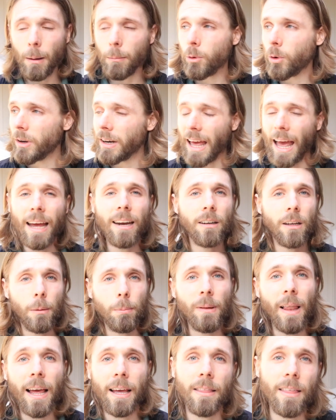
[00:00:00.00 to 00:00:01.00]
I'm going to end
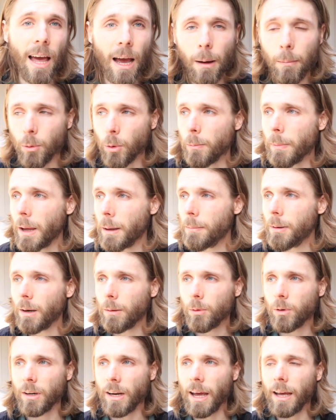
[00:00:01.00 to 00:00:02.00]
up like them or maybe
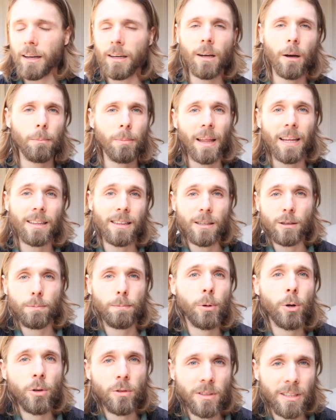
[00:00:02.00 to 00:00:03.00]
I'm going to end up like this
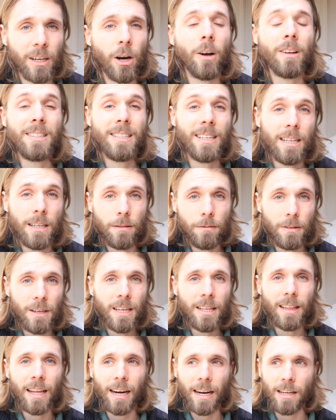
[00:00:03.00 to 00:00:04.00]
person on
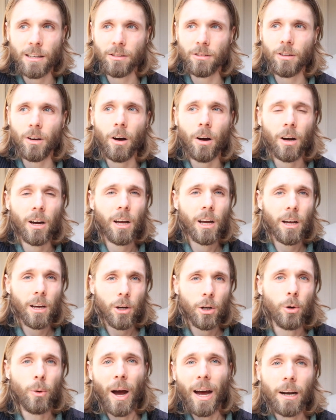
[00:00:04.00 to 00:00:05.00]
TV that I saw
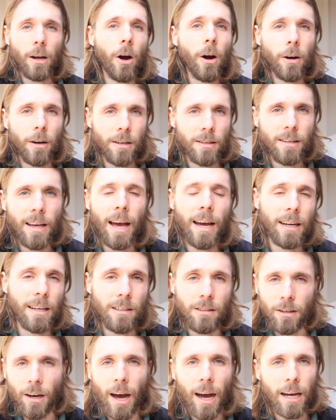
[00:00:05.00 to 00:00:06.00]
who had a heart attack
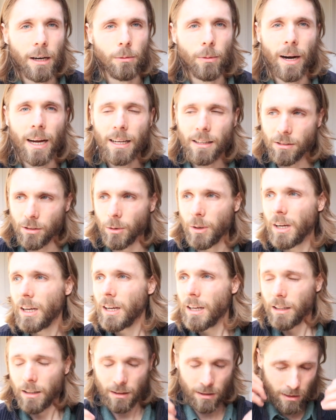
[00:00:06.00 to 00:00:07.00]
and died, right? So
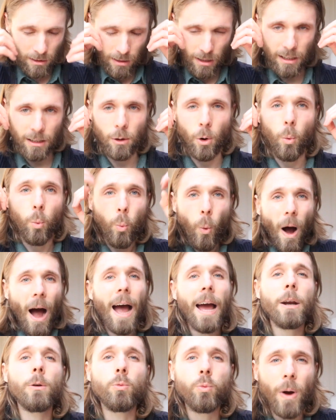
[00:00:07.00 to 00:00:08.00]
like a
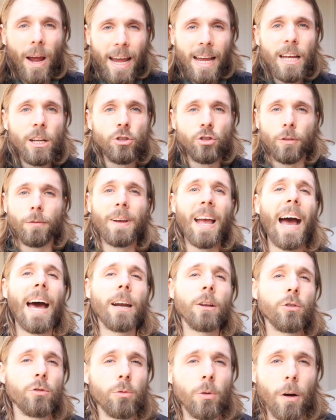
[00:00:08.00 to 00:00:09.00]
wide range of
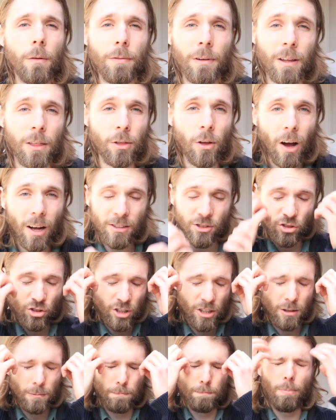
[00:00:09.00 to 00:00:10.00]
catastrophic thoughts
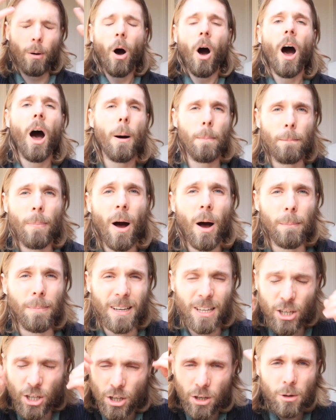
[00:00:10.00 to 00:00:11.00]
just pop up,
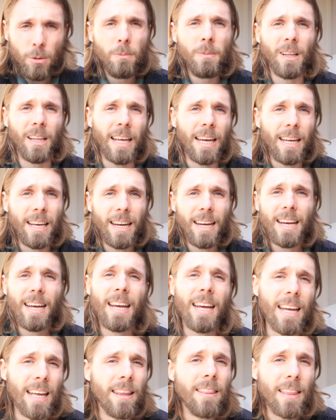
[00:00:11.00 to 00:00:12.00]
accumulate
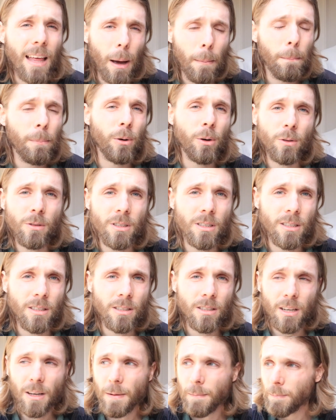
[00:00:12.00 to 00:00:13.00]
in that
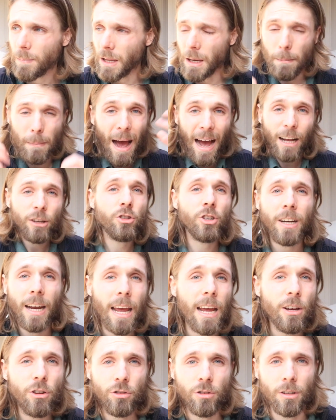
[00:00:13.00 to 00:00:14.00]
person's
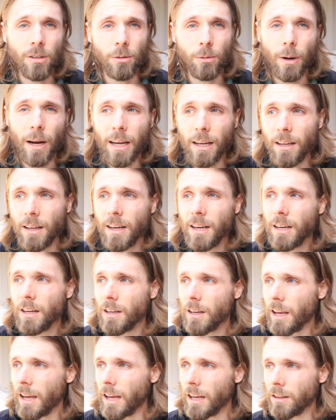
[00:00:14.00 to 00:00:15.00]
imagination, right?
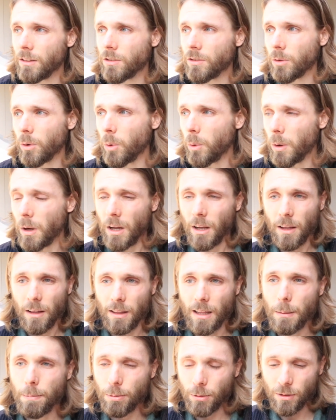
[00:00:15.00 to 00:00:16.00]
And so
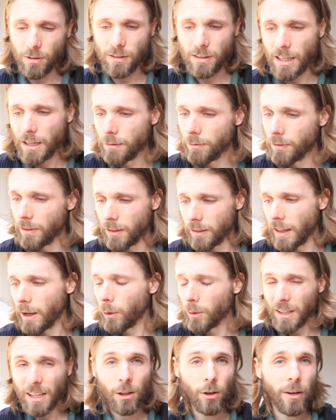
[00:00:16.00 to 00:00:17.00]
they perceive, they
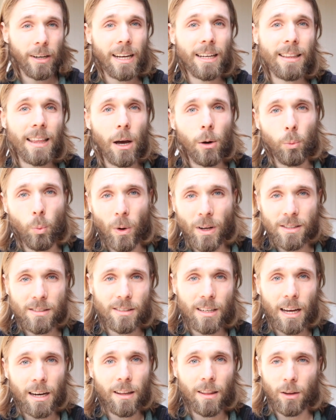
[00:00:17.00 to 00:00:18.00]
only look at that one
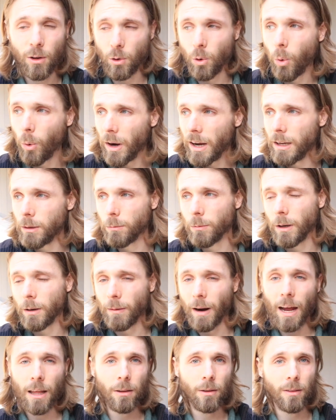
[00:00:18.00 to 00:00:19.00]
side of the coin
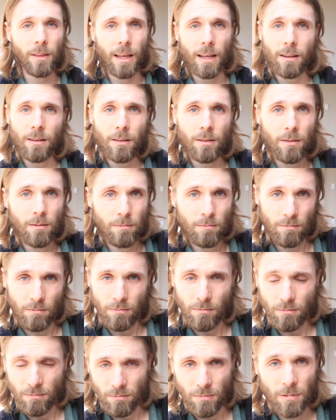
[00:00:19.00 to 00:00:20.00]
rather than
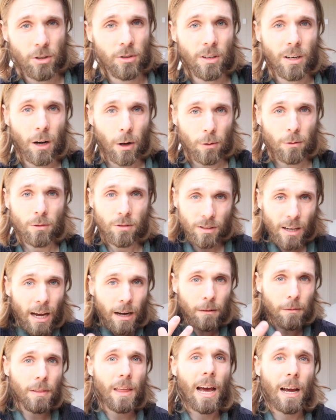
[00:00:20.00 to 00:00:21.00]
there's another
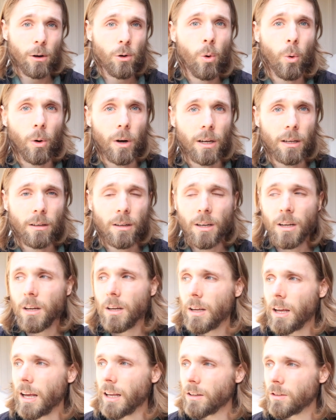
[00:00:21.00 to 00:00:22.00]
side of that coin.
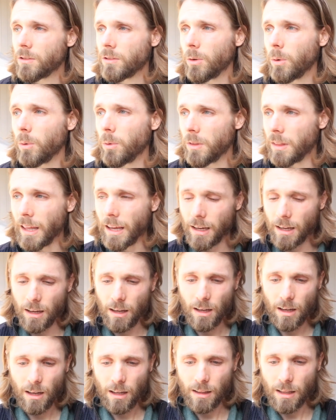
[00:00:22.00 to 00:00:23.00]
And so they,
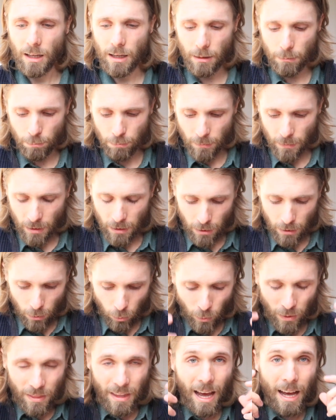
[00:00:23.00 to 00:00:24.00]
they,
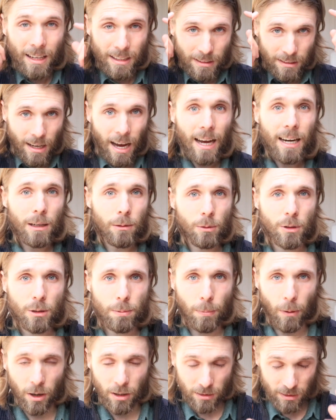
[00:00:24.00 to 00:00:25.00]
when that anxiety
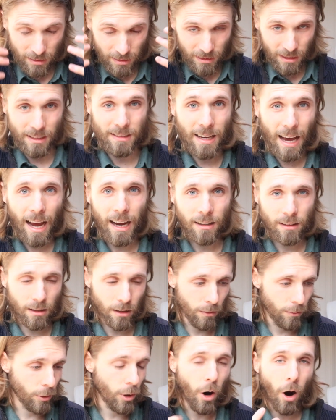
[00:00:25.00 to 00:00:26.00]
response is
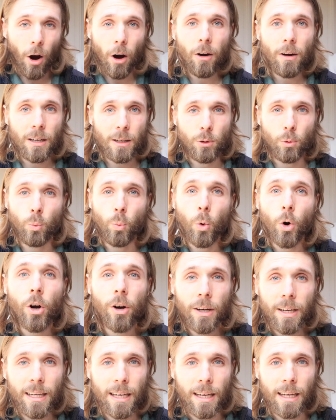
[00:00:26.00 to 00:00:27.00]
active, your heart is
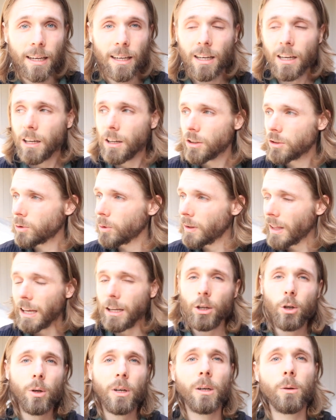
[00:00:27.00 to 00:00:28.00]
working so that
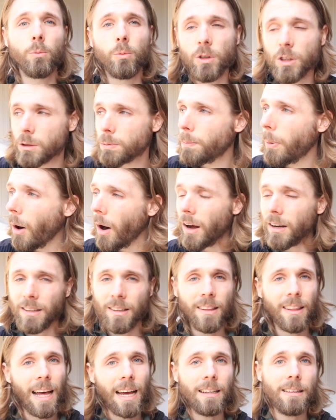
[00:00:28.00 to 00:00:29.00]
you can respond
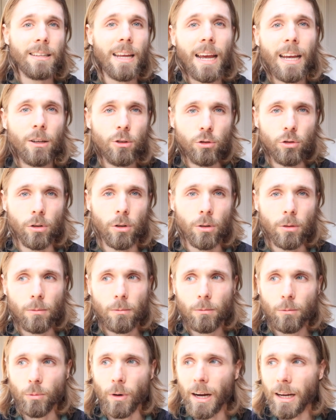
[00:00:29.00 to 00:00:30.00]
to that danger,
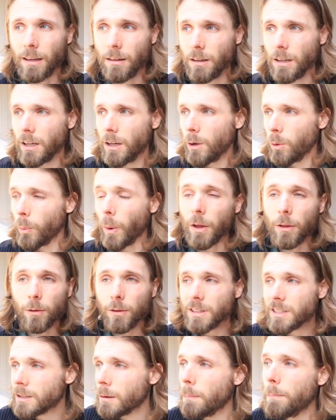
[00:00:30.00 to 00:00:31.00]
right?
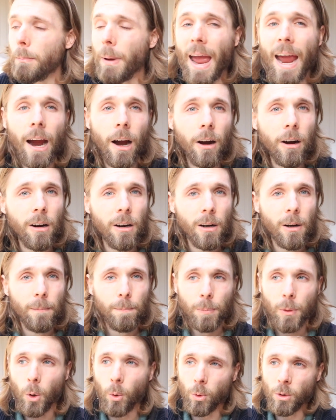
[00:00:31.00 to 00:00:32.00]
Whether it's a bear
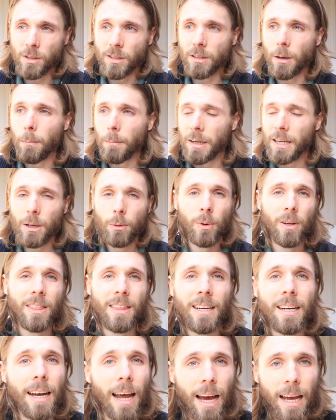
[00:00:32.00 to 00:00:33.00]
or somebody
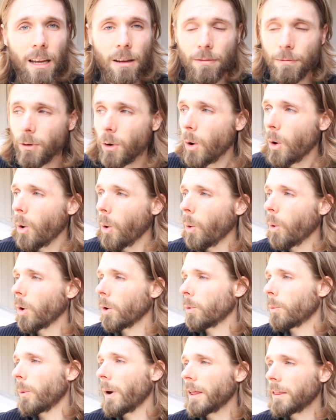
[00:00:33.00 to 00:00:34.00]
with a knife,
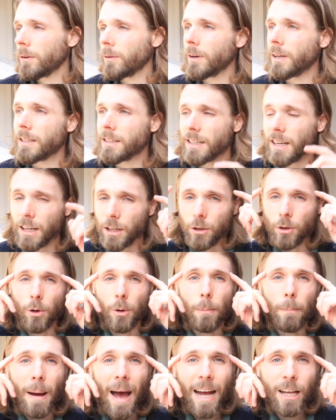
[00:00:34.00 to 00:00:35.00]
or whether it's
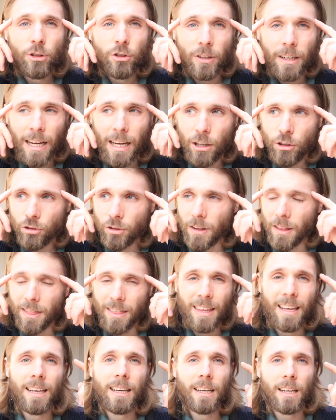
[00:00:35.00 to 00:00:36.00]
your imagination
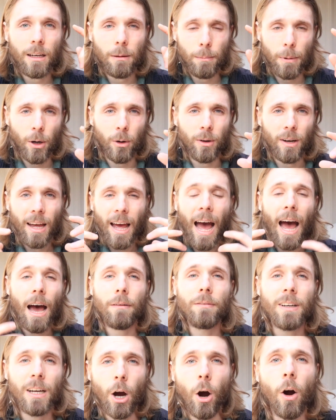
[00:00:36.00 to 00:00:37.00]
thinking about
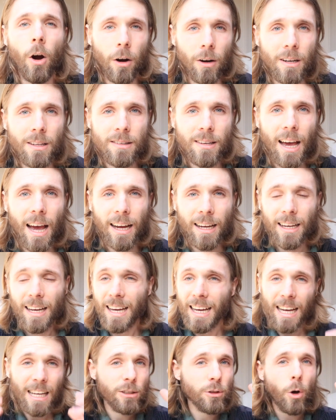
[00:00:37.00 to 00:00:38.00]
having a heart attack,
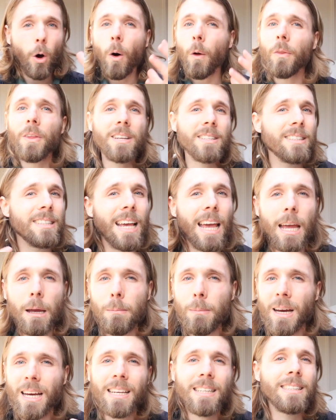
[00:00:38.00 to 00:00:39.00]
it's all the
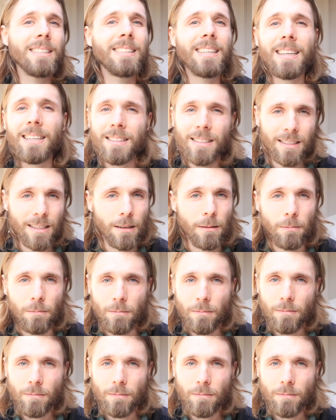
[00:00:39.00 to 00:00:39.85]
same system.